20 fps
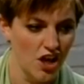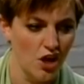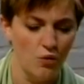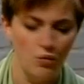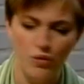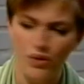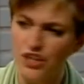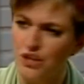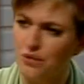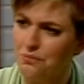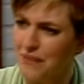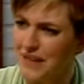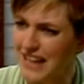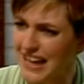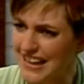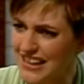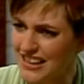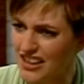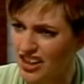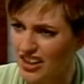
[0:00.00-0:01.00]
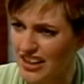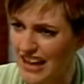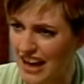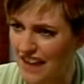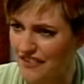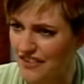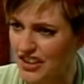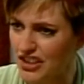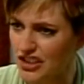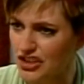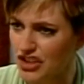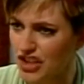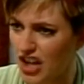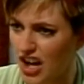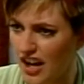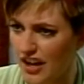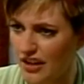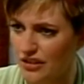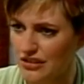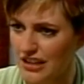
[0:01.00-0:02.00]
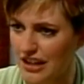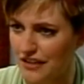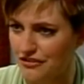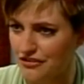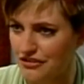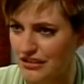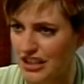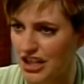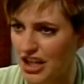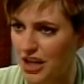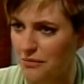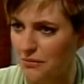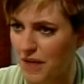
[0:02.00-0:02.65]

Were you planning on having a child after he'd come